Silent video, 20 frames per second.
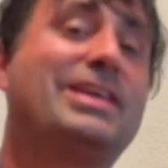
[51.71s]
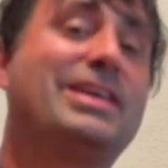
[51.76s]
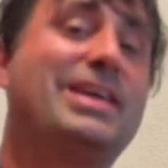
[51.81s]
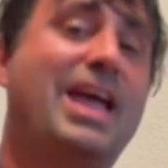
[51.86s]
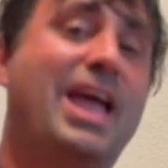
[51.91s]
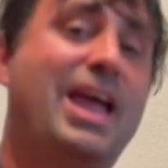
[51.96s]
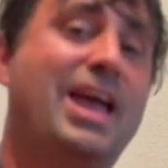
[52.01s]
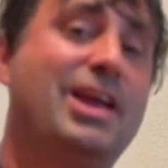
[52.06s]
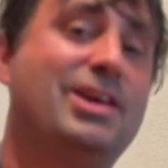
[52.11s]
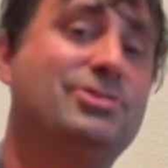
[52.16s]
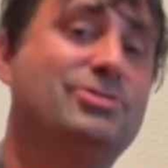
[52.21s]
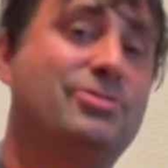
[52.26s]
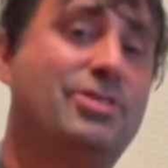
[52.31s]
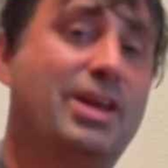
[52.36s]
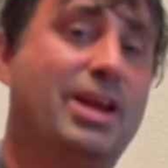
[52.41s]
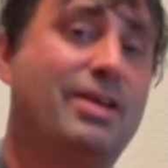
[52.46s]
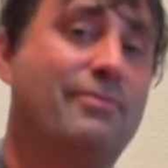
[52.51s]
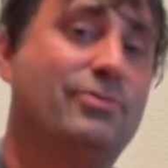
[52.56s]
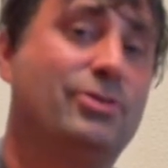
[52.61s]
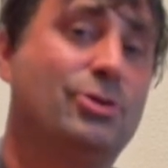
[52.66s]
gauge that
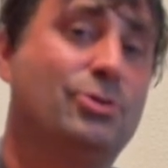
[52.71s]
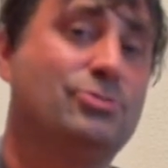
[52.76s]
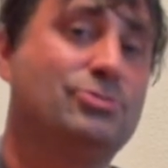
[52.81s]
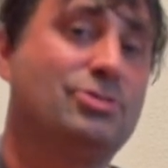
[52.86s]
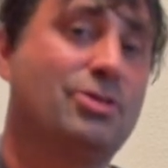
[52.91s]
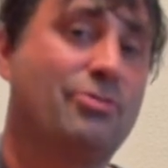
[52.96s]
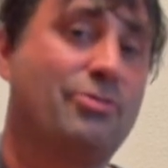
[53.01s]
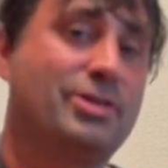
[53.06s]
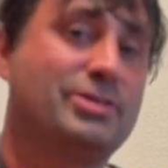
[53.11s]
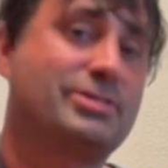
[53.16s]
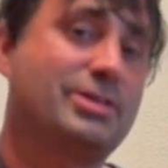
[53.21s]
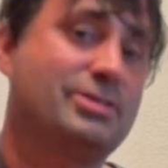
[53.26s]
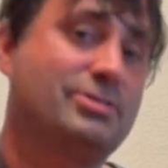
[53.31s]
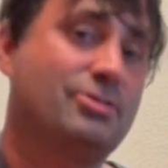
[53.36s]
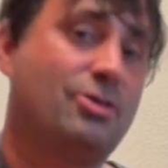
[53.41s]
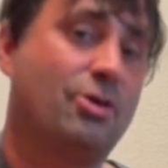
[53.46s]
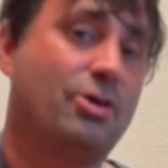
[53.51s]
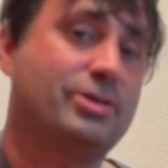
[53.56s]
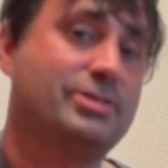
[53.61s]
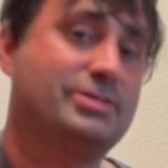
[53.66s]
I've used on this
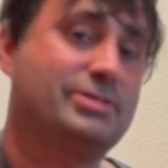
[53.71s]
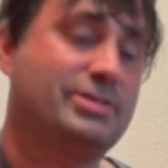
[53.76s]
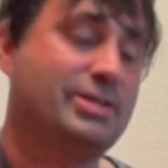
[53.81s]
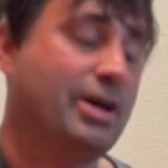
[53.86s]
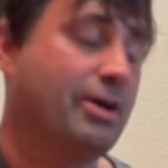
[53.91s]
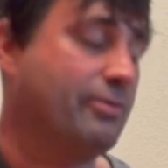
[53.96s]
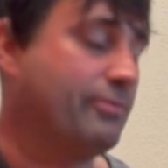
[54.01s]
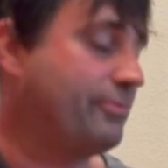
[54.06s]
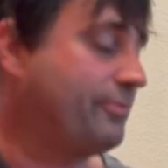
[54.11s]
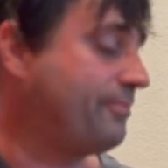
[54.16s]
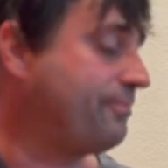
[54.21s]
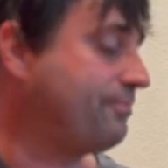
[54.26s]
guitar itself.